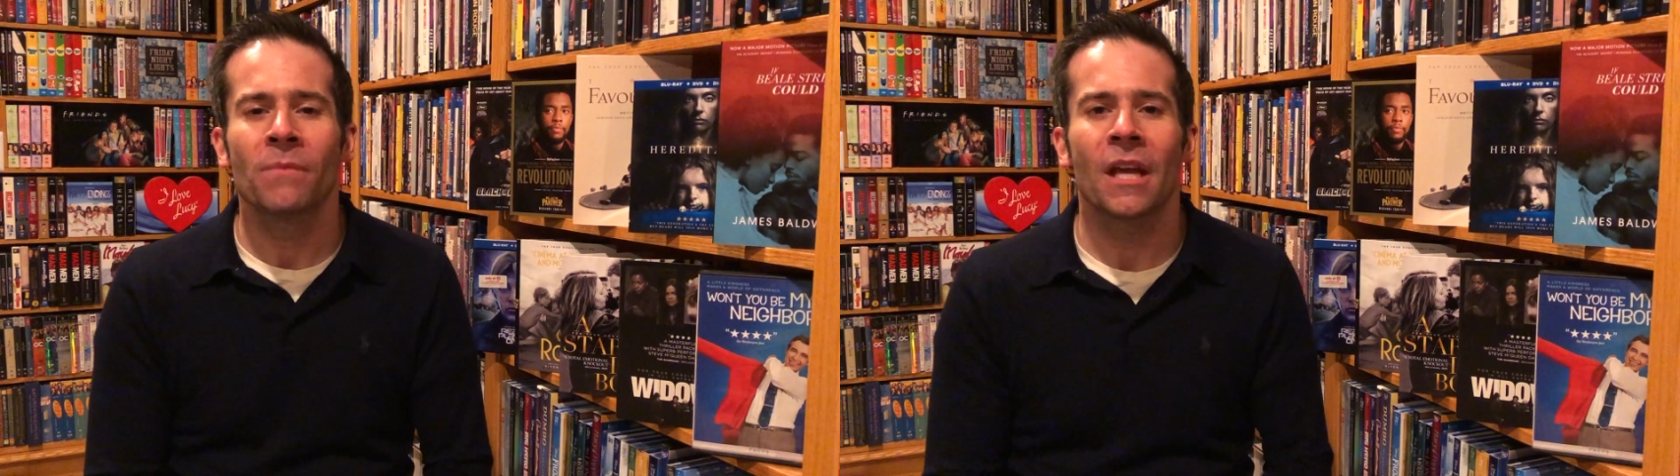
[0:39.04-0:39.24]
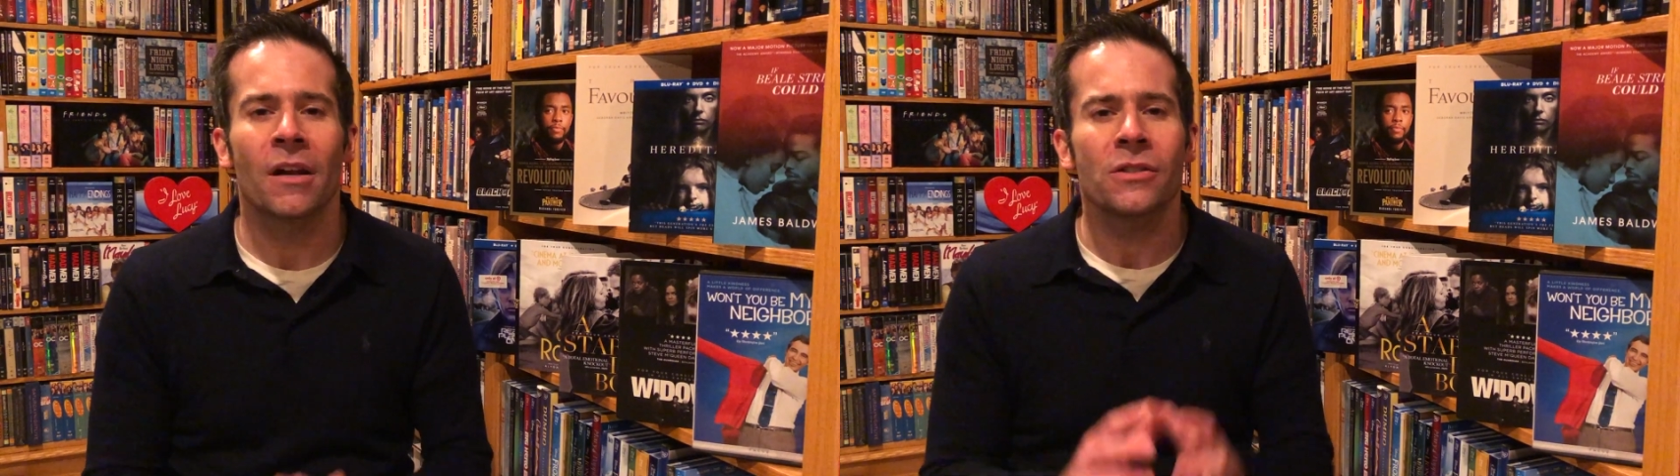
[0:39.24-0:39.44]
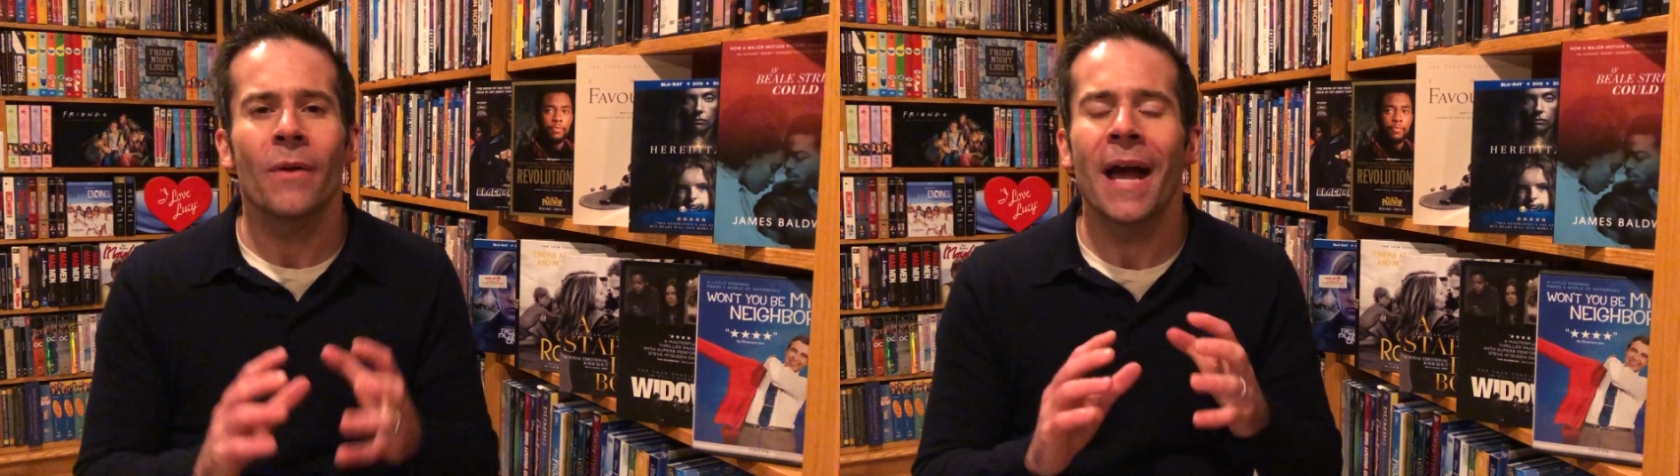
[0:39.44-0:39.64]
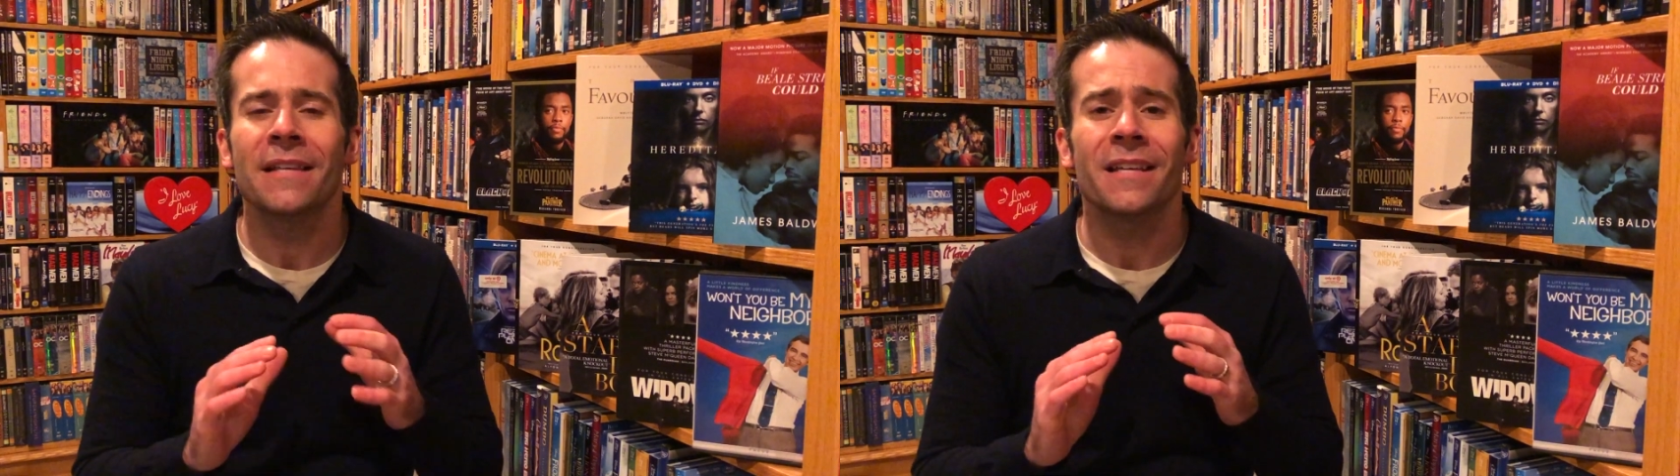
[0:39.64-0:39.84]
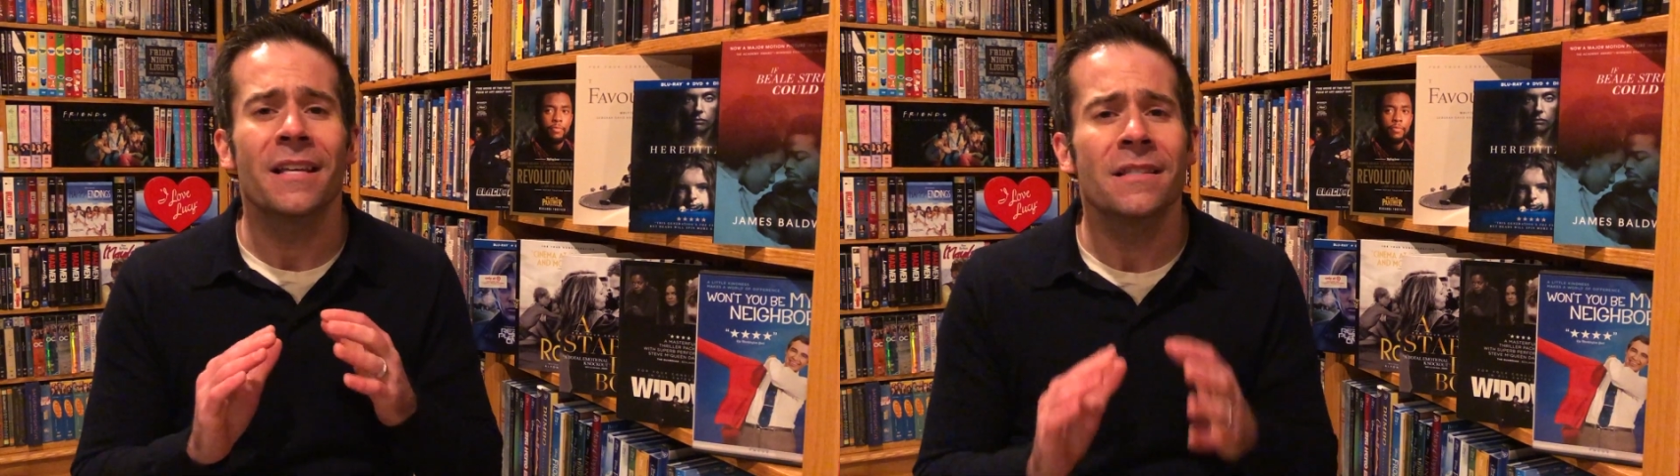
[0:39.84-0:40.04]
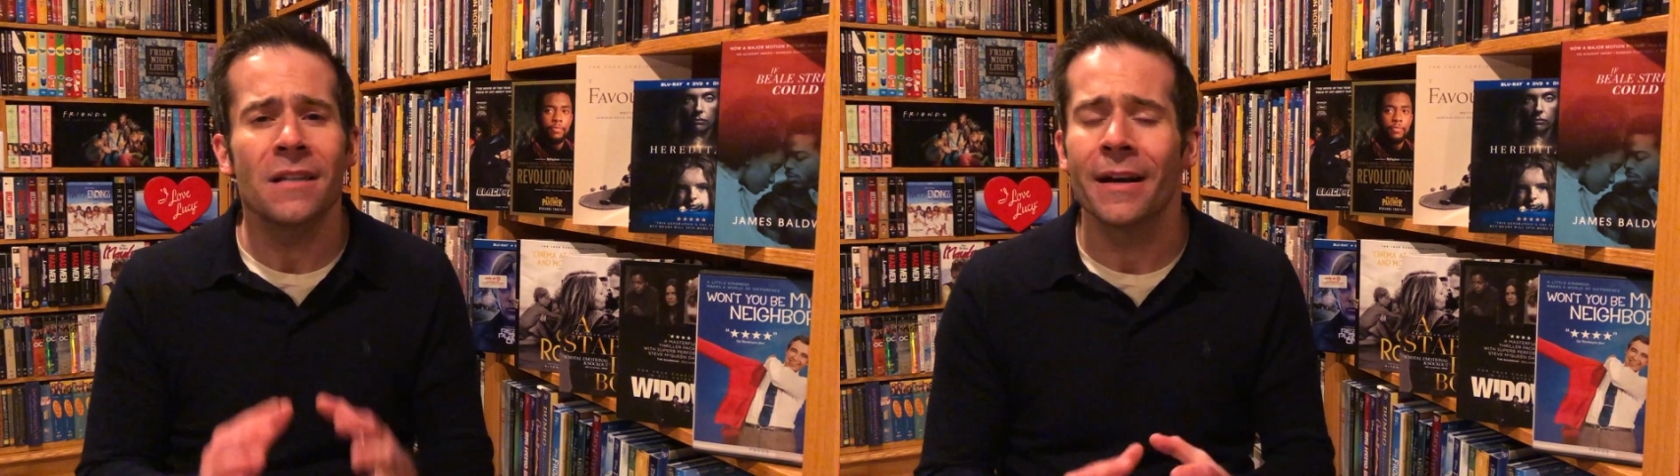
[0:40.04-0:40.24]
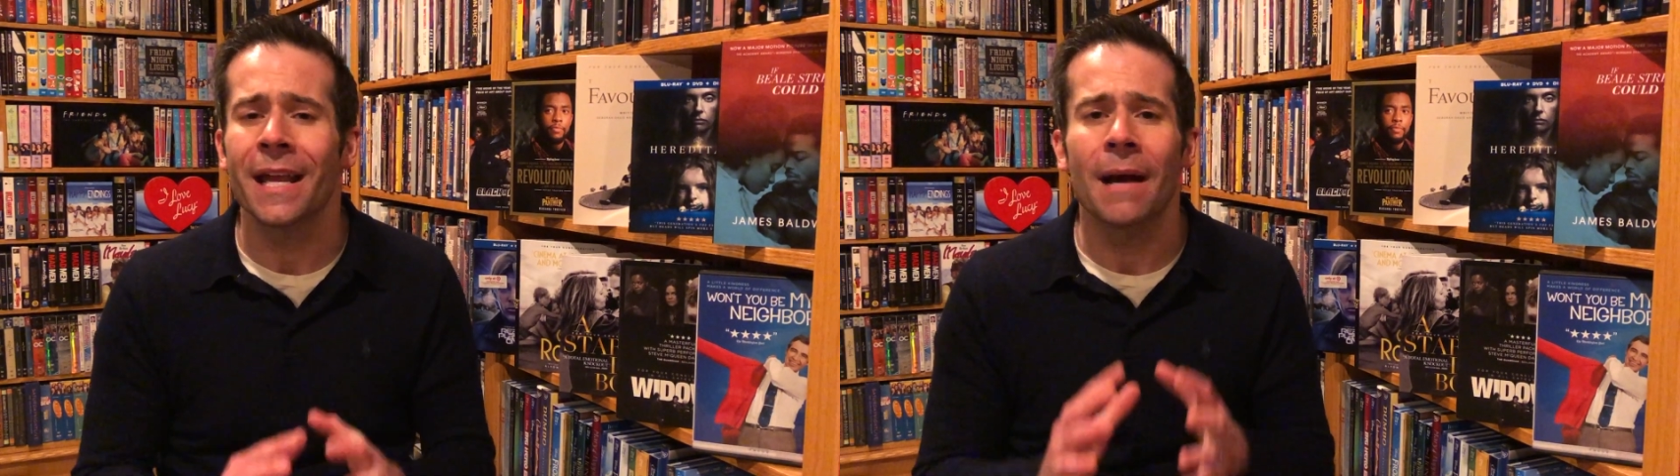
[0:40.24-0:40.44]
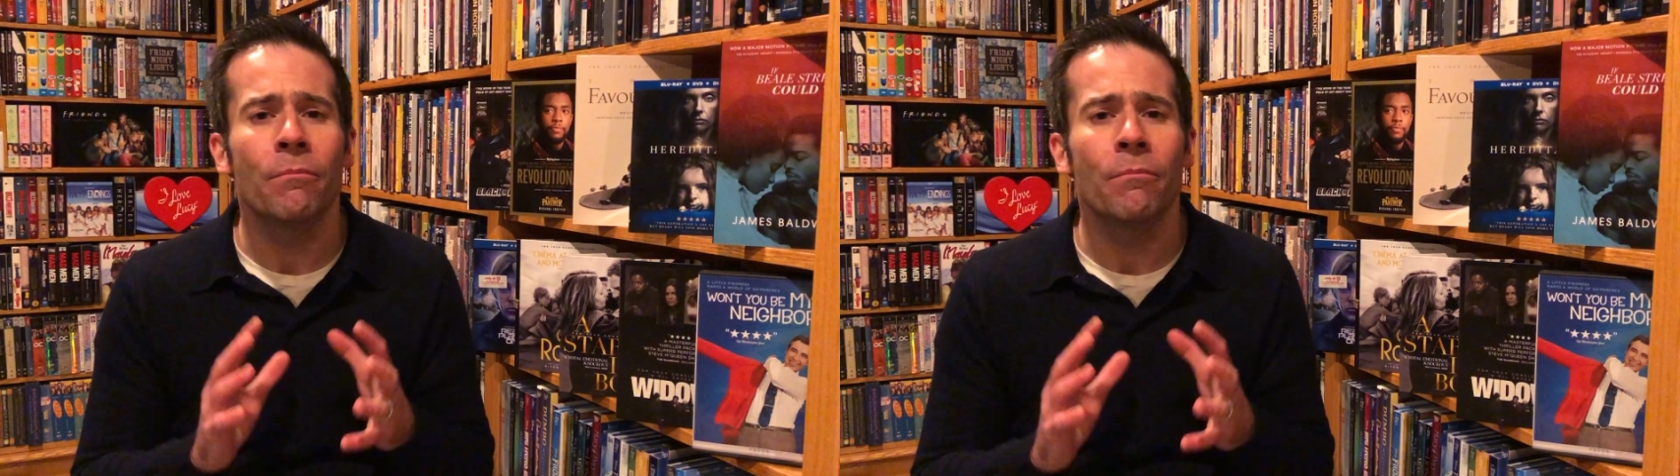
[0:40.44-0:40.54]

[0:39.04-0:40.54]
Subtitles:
It also has a stunning